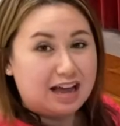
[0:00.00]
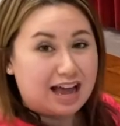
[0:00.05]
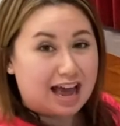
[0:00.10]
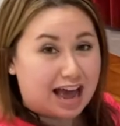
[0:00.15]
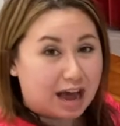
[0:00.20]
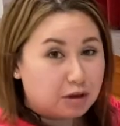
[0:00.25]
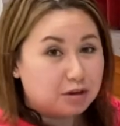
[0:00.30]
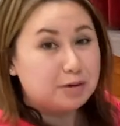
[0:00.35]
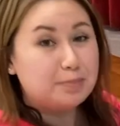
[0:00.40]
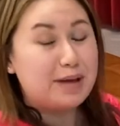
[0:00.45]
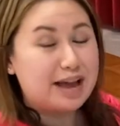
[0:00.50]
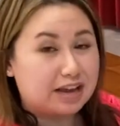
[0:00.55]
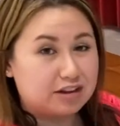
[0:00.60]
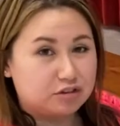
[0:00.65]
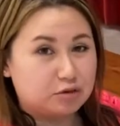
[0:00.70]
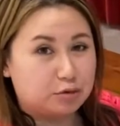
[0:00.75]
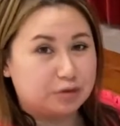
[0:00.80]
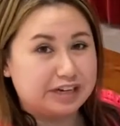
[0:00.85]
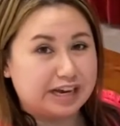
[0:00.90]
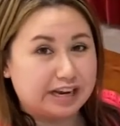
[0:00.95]
how to make
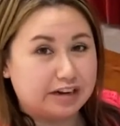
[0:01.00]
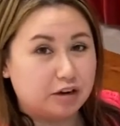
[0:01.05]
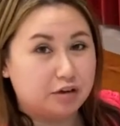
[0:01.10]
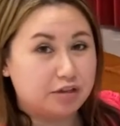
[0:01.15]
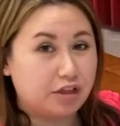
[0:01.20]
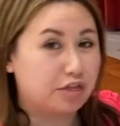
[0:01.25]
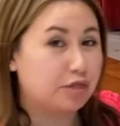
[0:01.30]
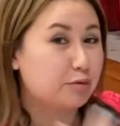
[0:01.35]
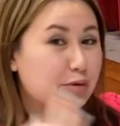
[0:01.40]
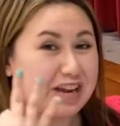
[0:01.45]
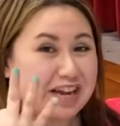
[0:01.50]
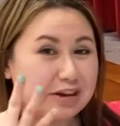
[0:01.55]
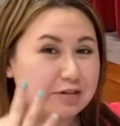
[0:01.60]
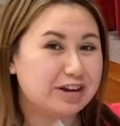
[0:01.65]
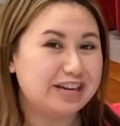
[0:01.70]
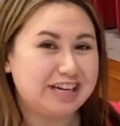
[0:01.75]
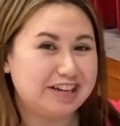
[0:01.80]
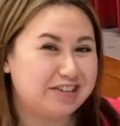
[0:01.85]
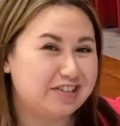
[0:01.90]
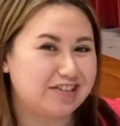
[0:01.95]
a tornado, the three
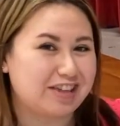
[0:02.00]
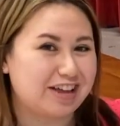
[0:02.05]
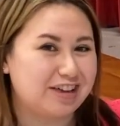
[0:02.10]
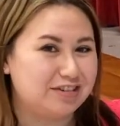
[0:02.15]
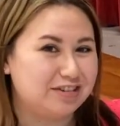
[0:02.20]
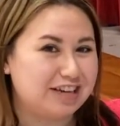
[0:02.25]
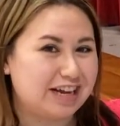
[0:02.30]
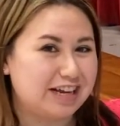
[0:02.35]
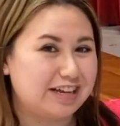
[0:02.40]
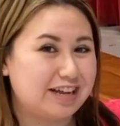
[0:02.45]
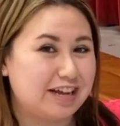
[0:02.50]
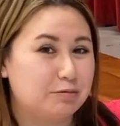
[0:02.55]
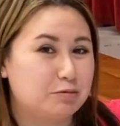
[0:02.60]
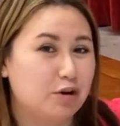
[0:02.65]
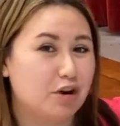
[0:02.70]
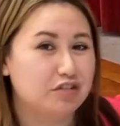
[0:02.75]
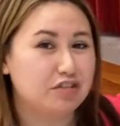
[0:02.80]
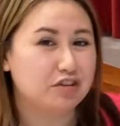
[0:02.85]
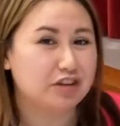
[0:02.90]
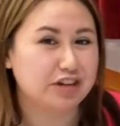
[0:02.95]
ingredients that you need, and
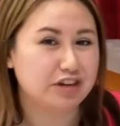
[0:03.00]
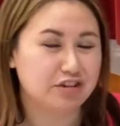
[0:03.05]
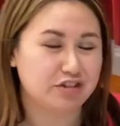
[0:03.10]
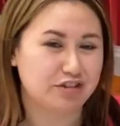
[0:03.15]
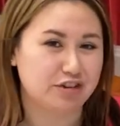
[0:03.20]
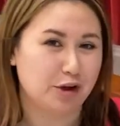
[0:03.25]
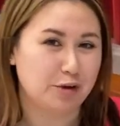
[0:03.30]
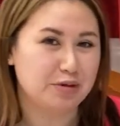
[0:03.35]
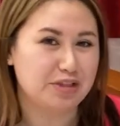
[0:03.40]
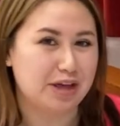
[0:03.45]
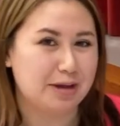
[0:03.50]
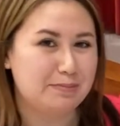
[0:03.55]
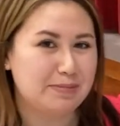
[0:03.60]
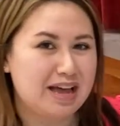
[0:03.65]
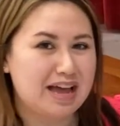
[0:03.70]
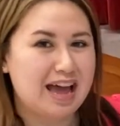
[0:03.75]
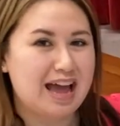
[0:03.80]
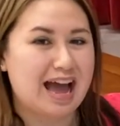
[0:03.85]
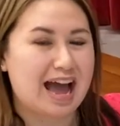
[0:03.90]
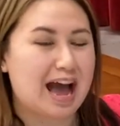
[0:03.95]
we're also gonna show them
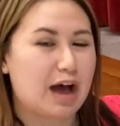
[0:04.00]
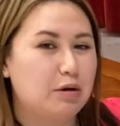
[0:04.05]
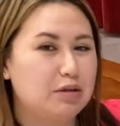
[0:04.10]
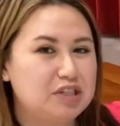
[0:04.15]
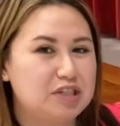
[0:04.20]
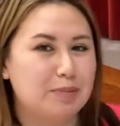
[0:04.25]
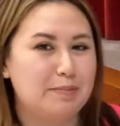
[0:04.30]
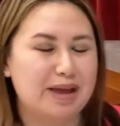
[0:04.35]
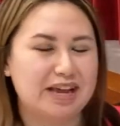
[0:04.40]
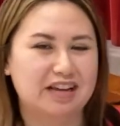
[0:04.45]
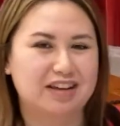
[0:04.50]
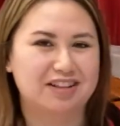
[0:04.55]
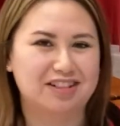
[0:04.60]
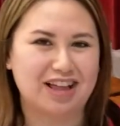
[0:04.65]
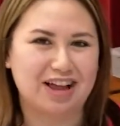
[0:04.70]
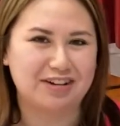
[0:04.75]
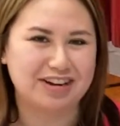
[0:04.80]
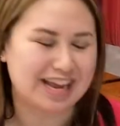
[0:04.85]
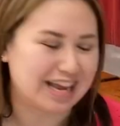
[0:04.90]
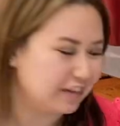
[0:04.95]
how to make a
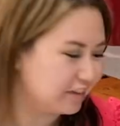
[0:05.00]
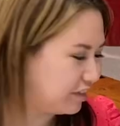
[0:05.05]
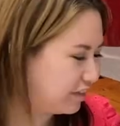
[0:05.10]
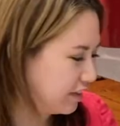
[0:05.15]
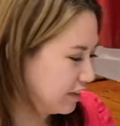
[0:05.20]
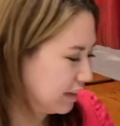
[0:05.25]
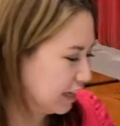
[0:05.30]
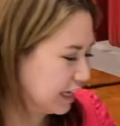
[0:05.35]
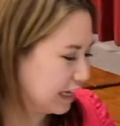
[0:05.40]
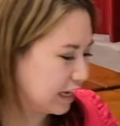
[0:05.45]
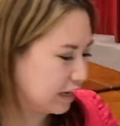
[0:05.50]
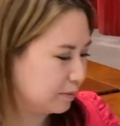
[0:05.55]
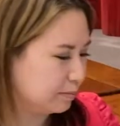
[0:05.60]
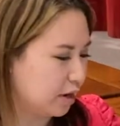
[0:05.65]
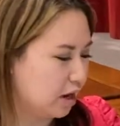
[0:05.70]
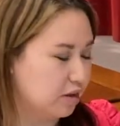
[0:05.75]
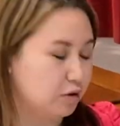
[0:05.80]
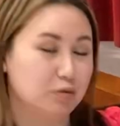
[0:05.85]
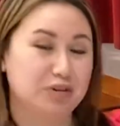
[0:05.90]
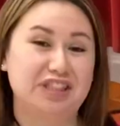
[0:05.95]
cloud instantly in a
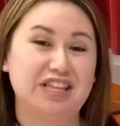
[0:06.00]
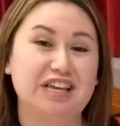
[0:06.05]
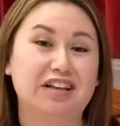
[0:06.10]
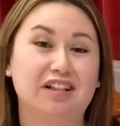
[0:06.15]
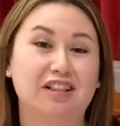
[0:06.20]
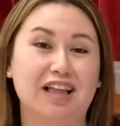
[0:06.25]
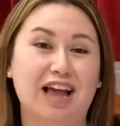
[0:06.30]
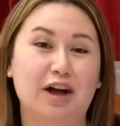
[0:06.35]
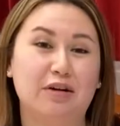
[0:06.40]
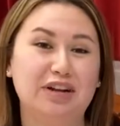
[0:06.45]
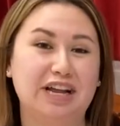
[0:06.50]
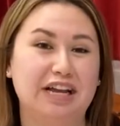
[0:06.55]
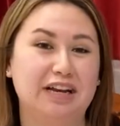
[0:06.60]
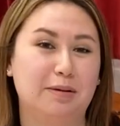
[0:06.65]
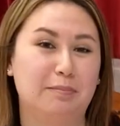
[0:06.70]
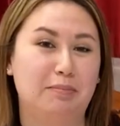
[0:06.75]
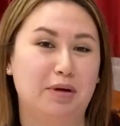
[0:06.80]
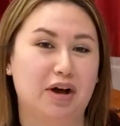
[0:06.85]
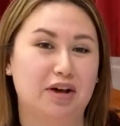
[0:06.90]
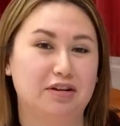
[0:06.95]
bottle with the Cloud in
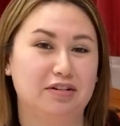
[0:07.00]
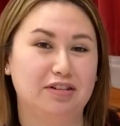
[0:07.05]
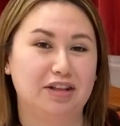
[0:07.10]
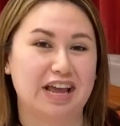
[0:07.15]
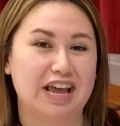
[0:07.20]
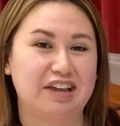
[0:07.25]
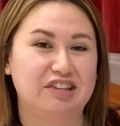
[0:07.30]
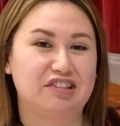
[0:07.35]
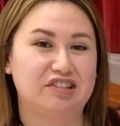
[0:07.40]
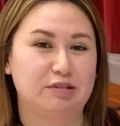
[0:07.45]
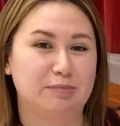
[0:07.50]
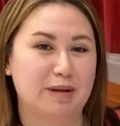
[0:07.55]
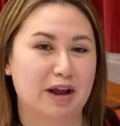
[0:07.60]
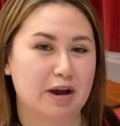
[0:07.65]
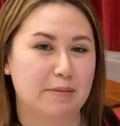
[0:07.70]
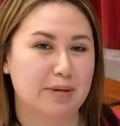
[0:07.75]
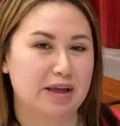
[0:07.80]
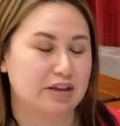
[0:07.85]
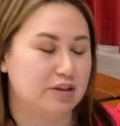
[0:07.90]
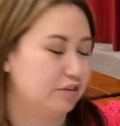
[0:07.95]
a Bottle
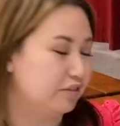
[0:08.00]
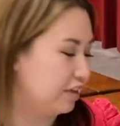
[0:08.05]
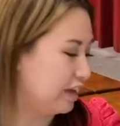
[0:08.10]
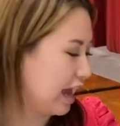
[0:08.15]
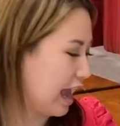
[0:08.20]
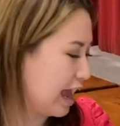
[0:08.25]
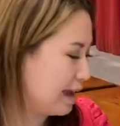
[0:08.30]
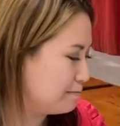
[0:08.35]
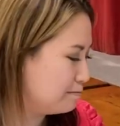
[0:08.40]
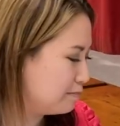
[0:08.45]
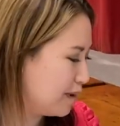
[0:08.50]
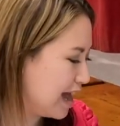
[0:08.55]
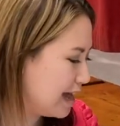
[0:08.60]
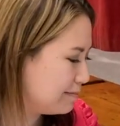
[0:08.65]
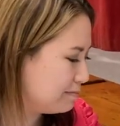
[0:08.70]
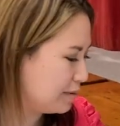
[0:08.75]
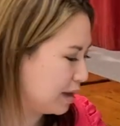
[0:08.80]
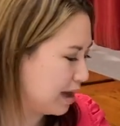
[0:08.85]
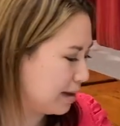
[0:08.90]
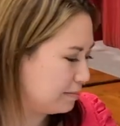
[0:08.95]
experiment using a
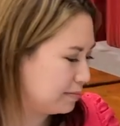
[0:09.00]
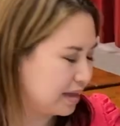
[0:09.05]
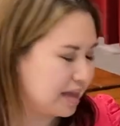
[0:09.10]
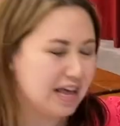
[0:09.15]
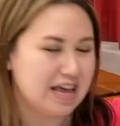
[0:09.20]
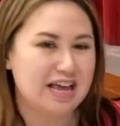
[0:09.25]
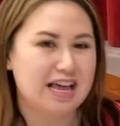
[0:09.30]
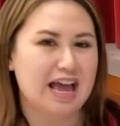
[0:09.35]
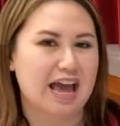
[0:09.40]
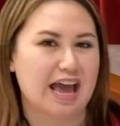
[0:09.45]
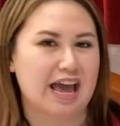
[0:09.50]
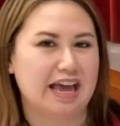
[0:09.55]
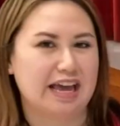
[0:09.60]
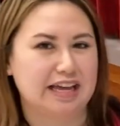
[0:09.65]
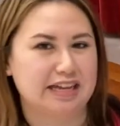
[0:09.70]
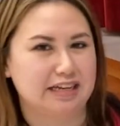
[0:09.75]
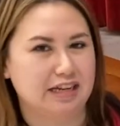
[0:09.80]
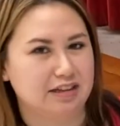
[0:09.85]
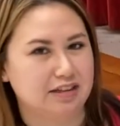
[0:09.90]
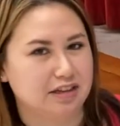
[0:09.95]
bike pump,
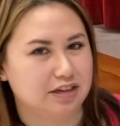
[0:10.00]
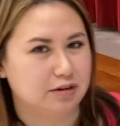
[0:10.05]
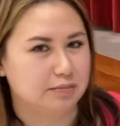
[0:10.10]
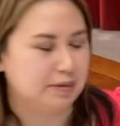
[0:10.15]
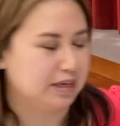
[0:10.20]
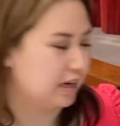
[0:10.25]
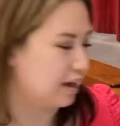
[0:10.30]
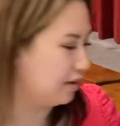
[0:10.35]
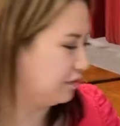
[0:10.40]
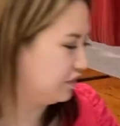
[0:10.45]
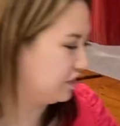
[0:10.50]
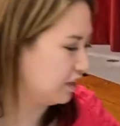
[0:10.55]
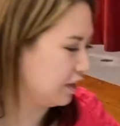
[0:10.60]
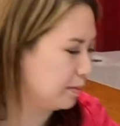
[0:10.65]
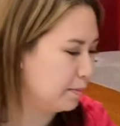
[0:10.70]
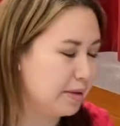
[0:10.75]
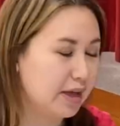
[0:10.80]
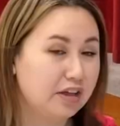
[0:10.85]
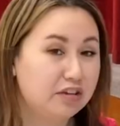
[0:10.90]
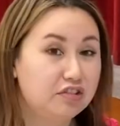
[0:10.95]
and a little bit of
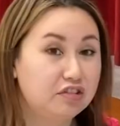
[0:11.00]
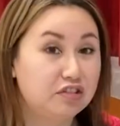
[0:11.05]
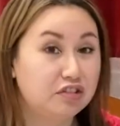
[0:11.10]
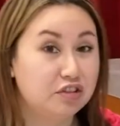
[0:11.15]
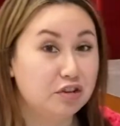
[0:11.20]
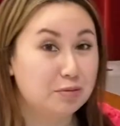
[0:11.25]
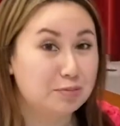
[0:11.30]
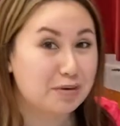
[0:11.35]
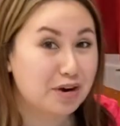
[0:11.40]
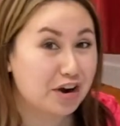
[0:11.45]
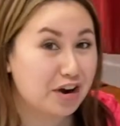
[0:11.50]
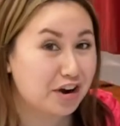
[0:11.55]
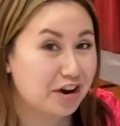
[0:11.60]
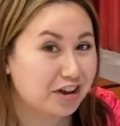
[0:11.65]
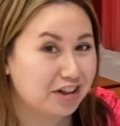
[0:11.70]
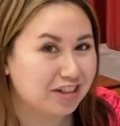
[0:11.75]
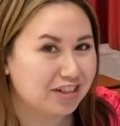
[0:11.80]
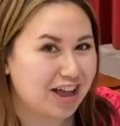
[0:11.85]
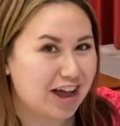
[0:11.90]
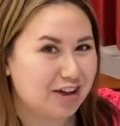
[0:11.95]
some
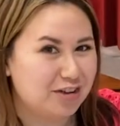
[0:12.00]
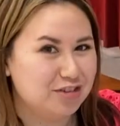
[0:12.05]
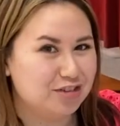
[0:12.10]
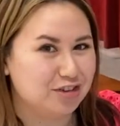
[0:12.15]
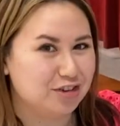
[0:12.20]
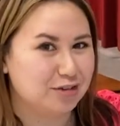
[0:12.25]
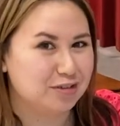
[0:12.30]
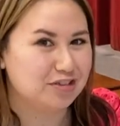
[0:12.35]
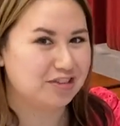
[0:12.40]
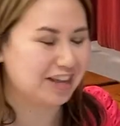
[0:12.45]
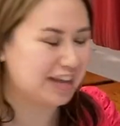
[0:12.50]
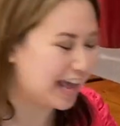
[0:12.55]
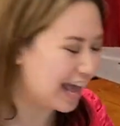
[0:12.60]
super cloud juice. The